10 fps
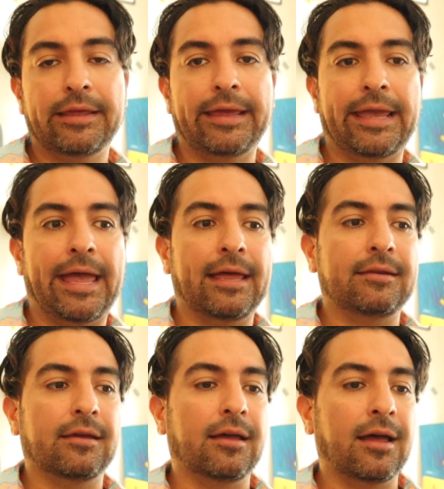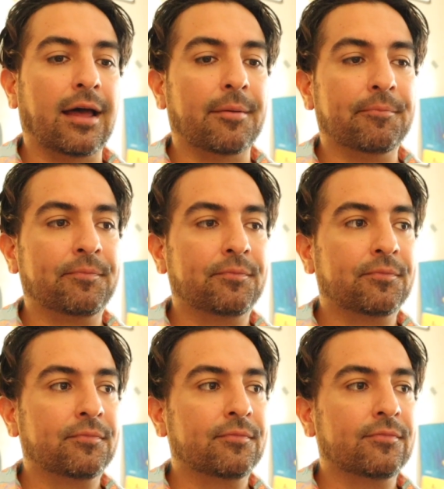And um,
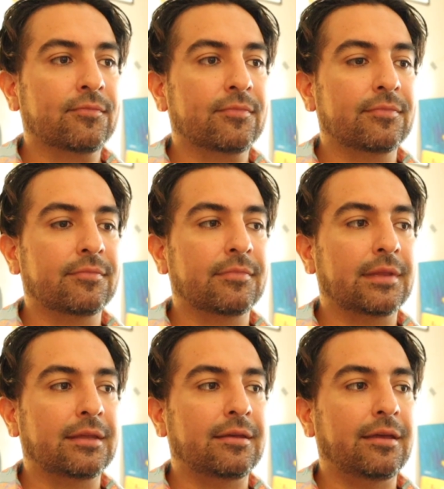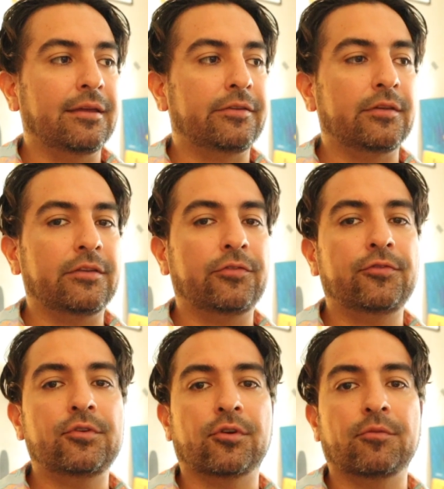it's it's
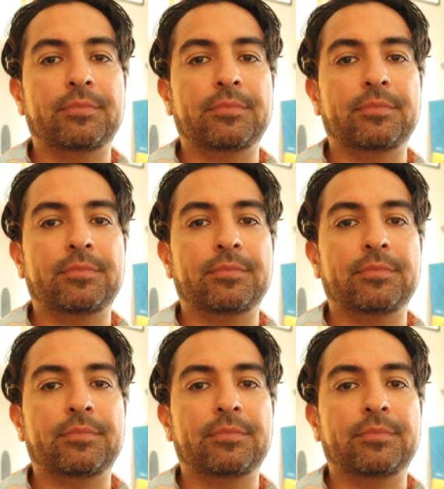futile